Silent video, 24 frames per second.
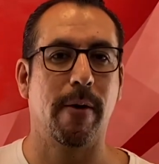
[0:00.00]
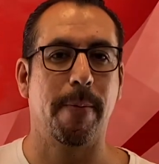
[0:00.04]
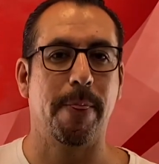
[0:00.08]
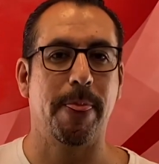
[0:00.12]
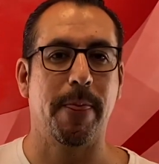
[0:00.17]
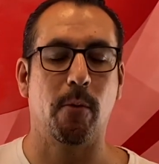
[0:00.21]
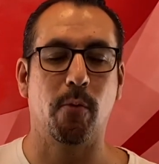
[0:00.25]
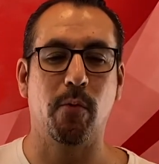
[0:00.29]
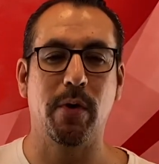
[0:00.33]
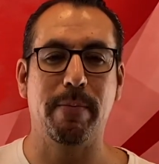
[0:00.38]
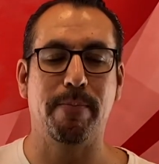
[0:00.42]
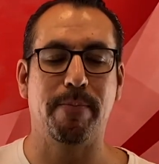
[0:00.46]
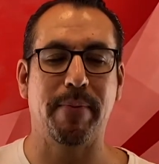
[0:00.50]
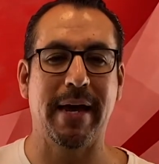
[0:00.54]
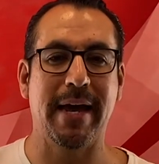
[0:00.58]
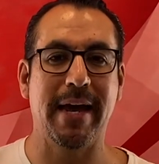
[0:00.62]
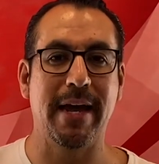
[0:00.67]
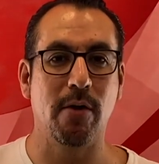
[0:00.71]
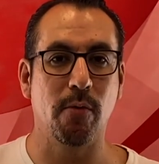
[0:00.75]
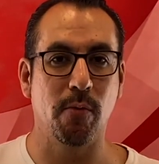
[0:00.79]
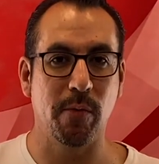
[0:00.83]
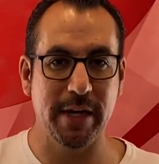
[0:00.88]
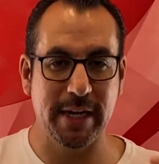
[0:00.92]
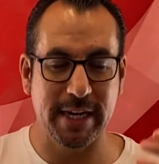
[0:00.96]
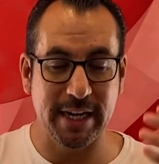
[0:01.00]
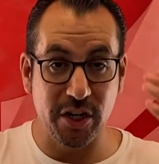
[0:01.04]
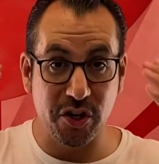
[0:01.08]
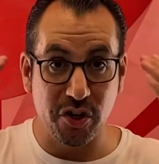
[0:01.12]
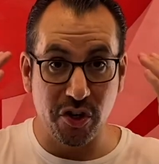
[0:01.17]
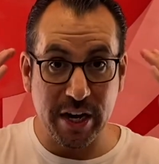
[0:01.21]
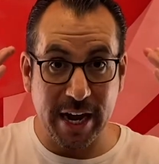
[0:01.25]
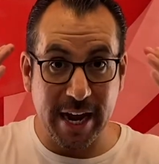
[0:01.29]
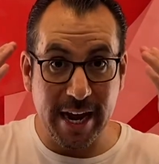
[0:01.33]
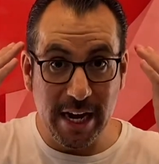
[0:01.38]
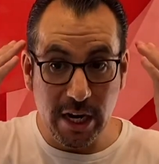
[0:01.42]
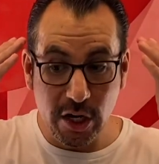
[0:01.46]
repent. We can
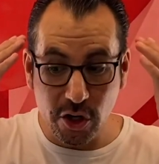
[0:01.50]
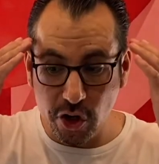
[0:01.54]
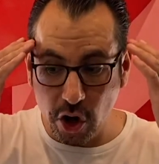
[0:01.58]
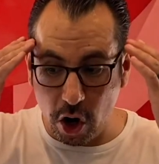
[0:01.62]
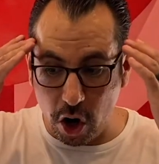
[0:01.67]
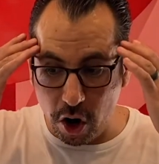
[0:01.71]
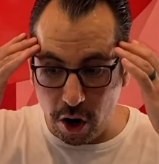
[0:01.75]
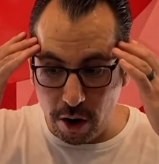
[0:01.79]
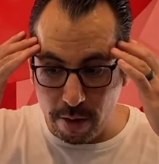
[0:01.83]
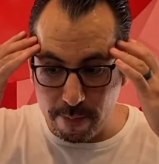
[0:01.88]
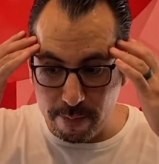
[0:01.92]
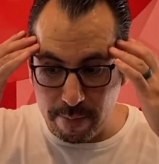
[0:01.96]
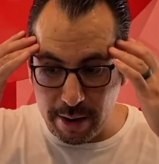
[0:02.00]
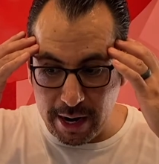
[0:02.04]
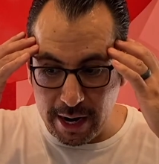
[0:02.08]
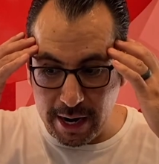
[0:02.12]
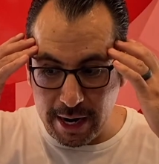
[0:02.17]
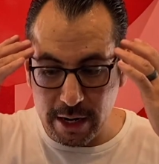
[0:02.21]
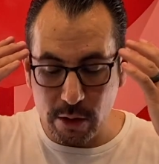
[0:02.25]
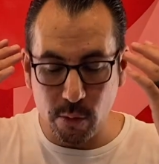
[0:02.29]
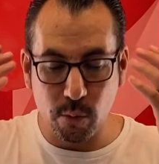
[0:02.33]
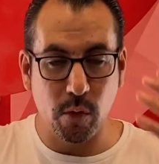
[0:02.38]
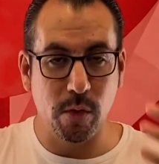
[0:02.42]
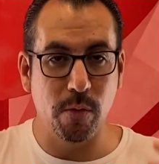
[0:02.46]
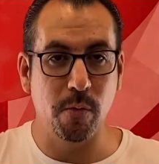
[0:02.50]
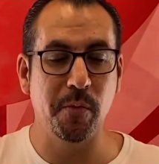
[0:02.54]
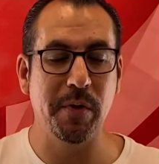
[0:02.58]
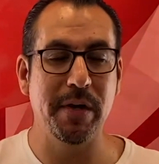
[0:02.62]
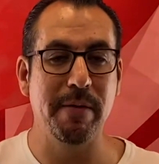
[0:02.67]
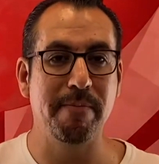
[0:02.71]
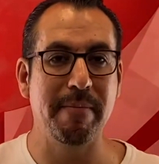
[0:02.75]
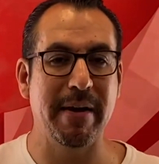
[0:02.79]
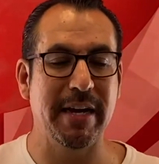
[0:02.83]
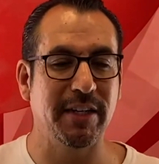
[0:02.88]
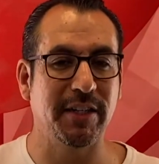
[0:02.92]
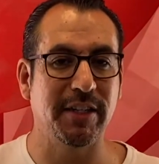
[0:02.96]
change our mind when we
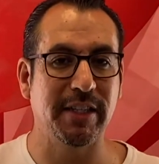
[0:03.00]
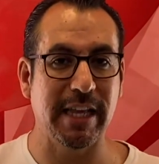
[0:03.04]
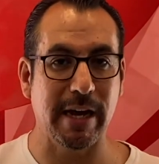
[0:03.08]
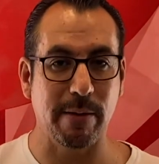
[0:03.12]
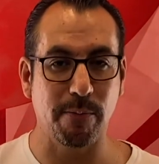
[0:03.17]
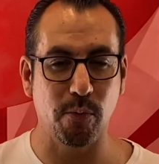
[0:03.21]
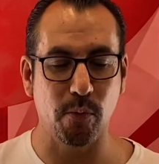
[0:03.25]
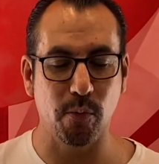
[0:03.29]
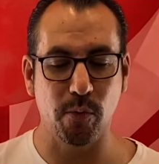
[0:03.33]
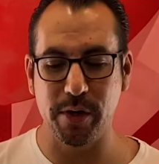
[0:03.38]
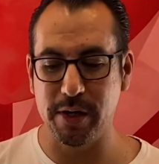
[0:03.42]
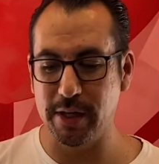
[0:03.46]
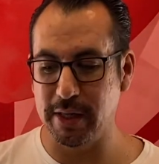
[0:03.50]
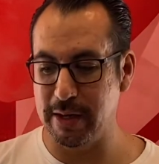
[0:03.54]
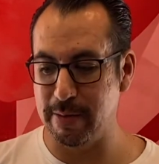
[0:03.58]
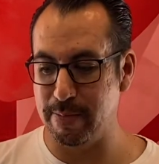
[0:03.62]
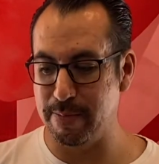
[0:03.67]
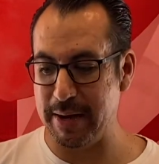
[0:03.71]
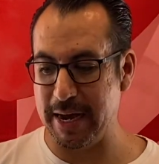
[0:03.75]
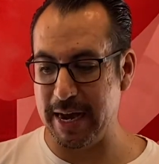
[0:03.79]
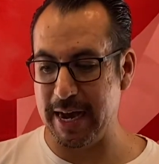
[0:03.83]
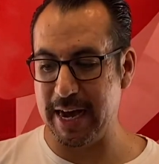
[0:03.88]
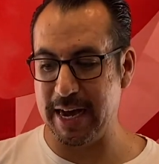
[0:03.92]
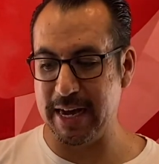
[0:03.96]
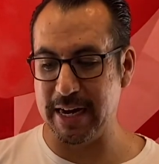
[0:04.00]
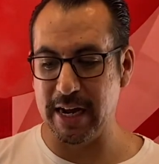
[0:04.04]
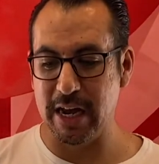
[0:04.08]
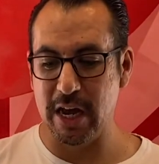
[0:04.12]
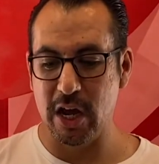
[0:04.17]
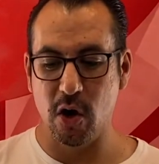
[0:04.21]
messed up really bad.